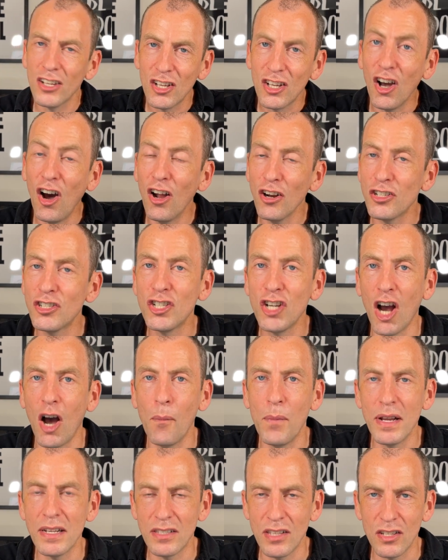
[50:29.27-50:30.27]
God's
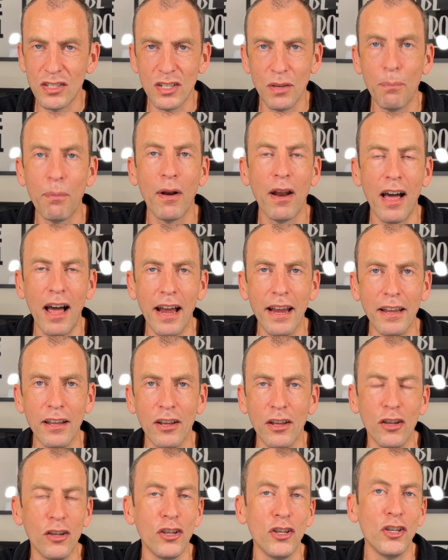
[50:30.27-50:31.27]
job is the supply.
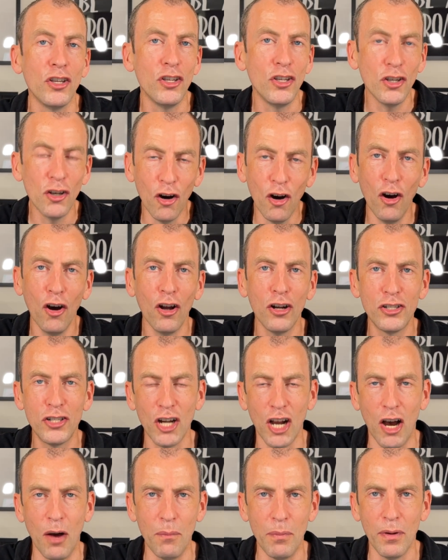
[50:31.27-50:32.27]
Your
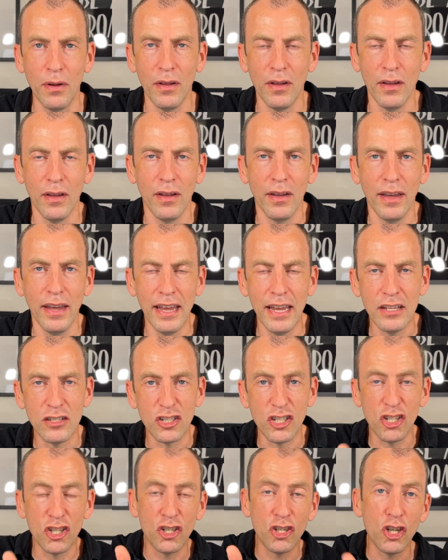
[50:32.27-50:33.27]
job is
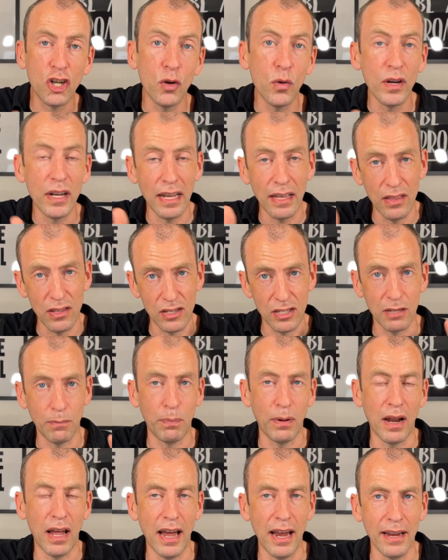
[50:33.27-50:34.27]
stewarding the
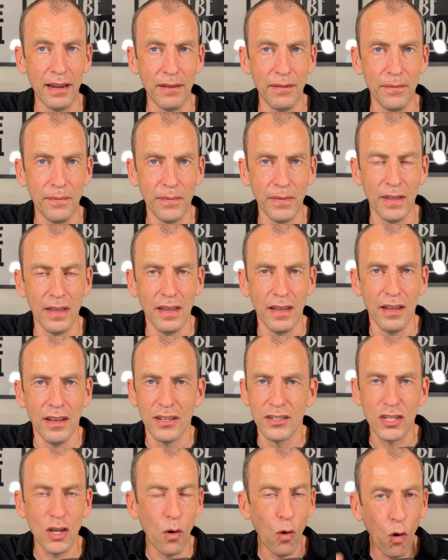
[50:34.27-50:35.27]
supply.
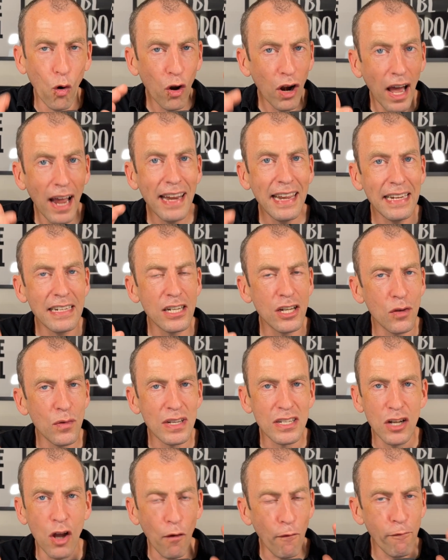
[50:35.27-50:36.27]
So all I need to do
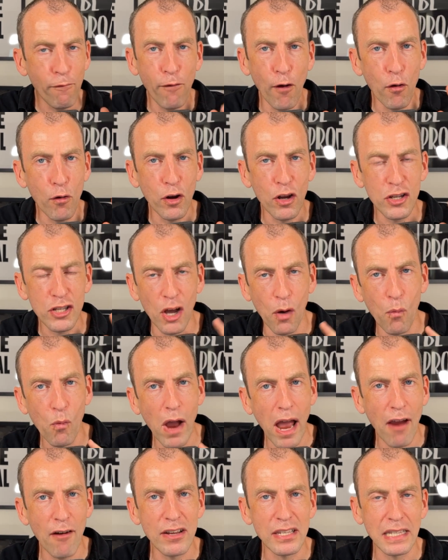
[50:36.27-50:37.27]
is not focus on
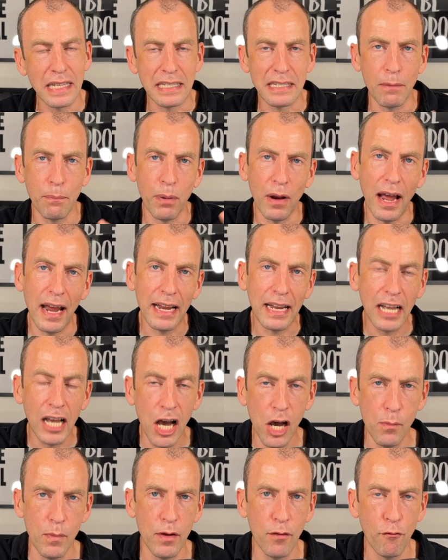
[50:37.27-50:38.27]
where is the supply
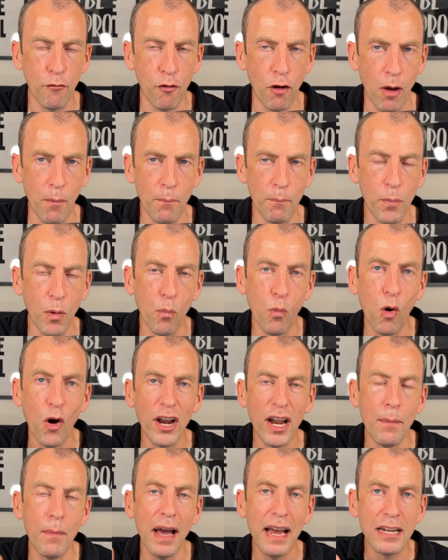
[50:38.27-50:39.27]
coming from, but
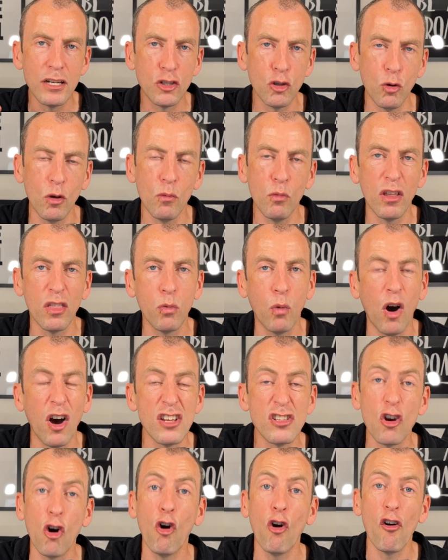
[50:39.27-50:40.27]
what am I doing with what
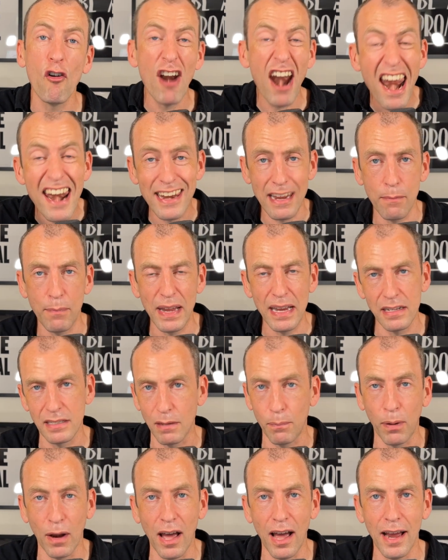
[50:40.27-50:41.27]
has already been
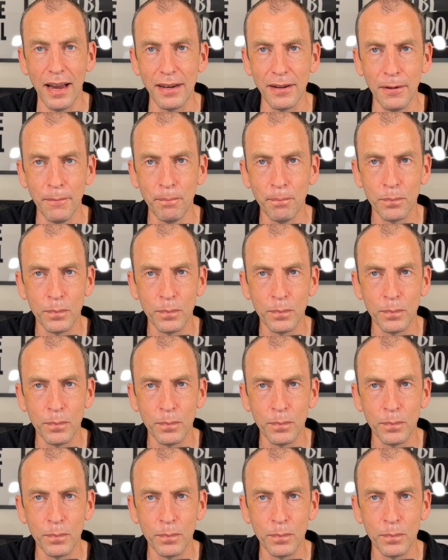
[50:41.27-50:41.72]
supplied?